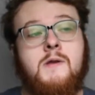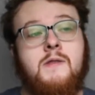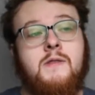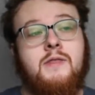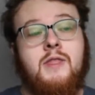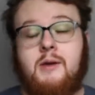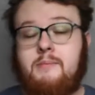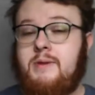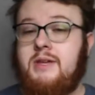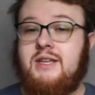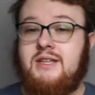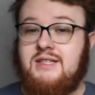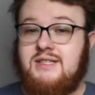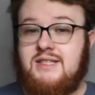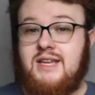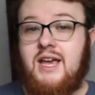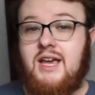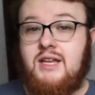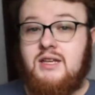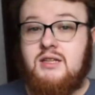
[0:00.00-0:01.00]
That being
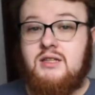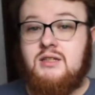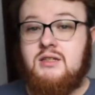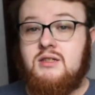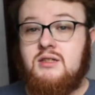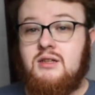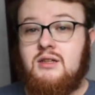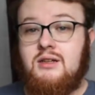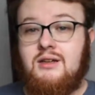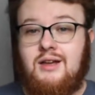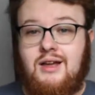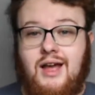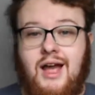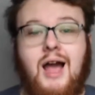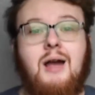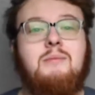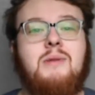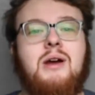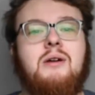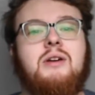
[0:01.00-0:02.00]
said,
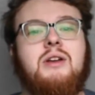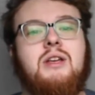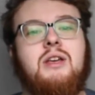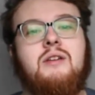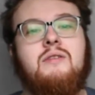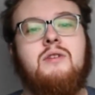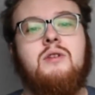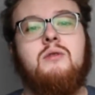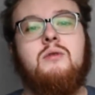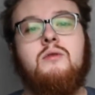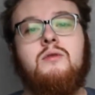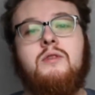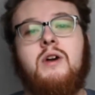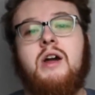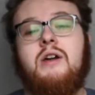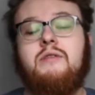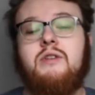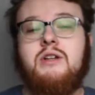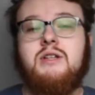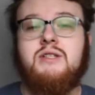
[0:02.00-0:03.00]
I'm now going to give you
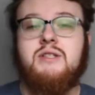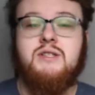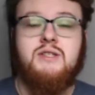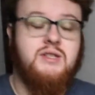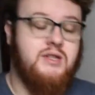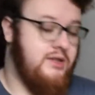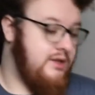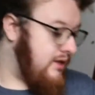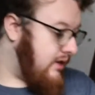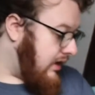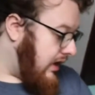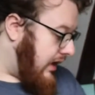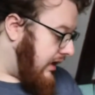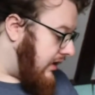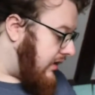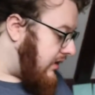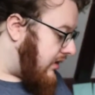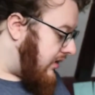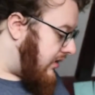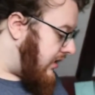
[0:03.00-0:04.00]
5 reasons that I
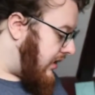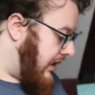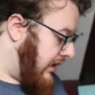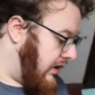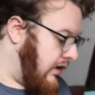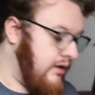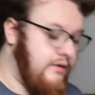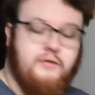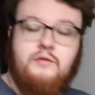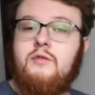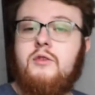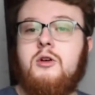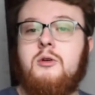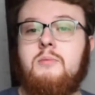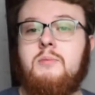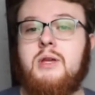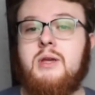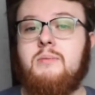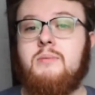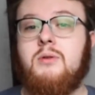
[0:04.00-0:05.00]
can think of for
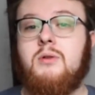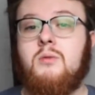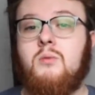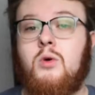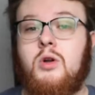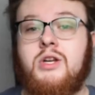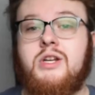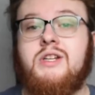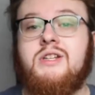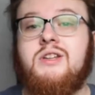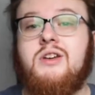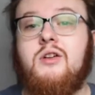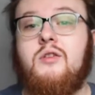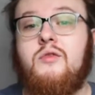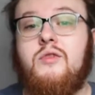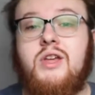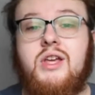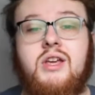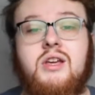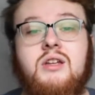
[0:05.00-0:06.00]
people wanting to go
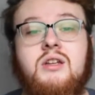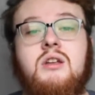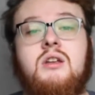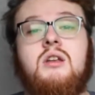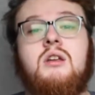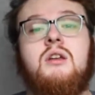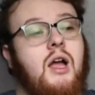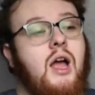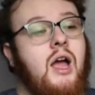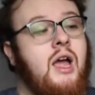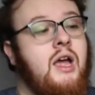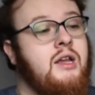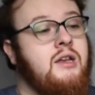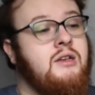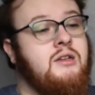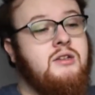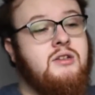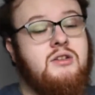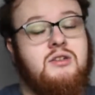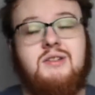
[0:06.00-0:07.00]
vegan
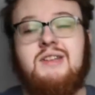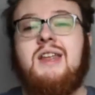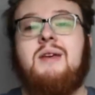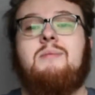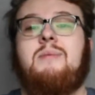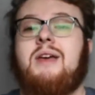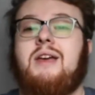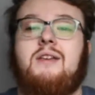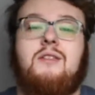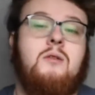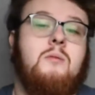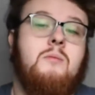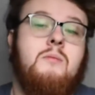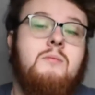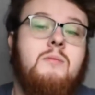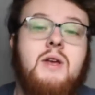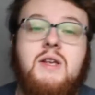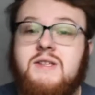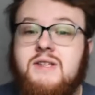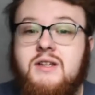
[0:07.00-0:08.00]
and nitpick them,
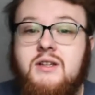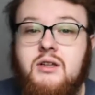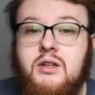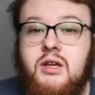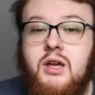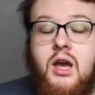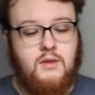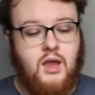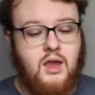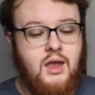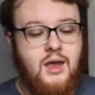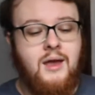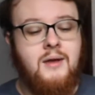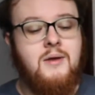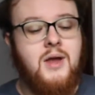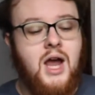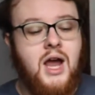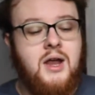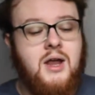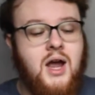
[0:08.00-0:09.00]
basically.
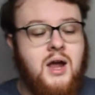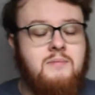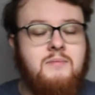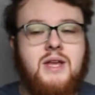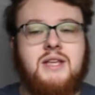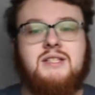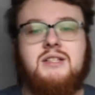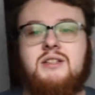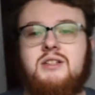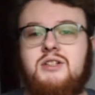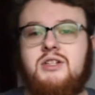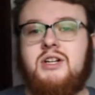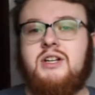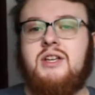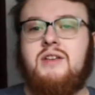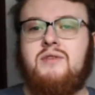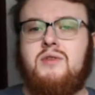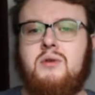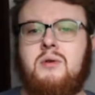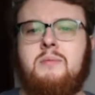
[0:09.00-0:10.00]
I'm basically trying to
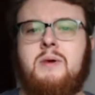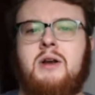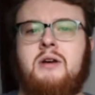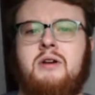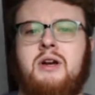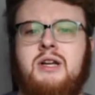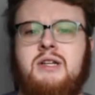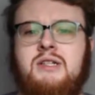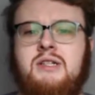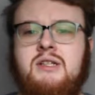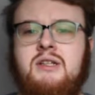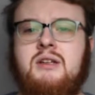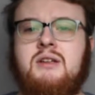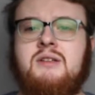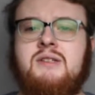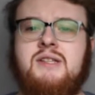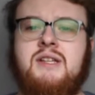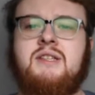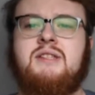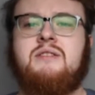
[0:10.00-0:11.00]
give you a better
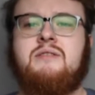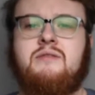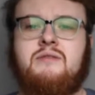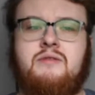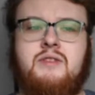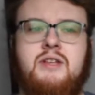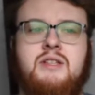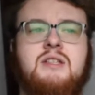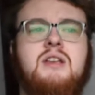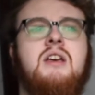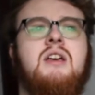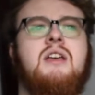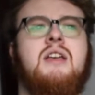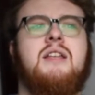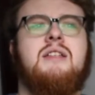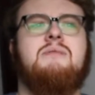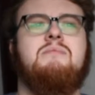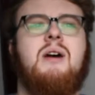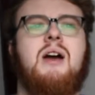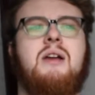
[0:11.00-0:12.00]
sense of things.
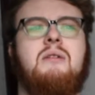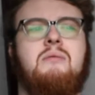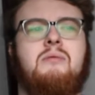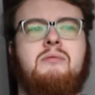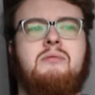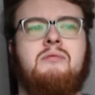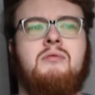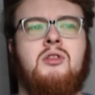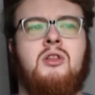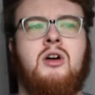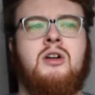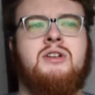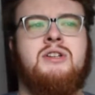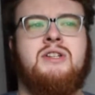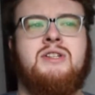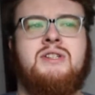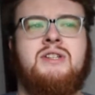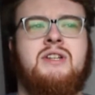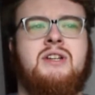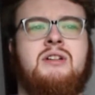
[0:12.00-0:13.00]
It's my
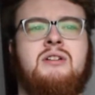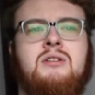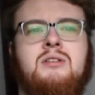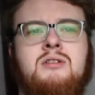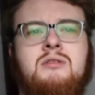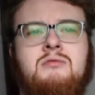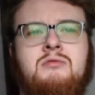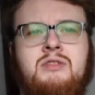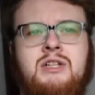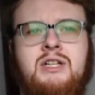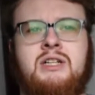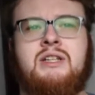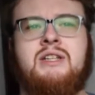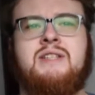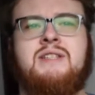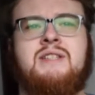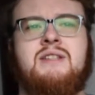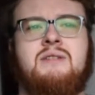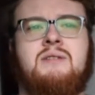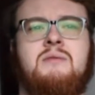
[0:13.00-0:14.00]
logistical,
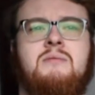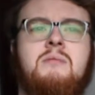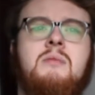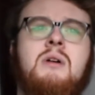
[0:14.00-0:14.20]
realistic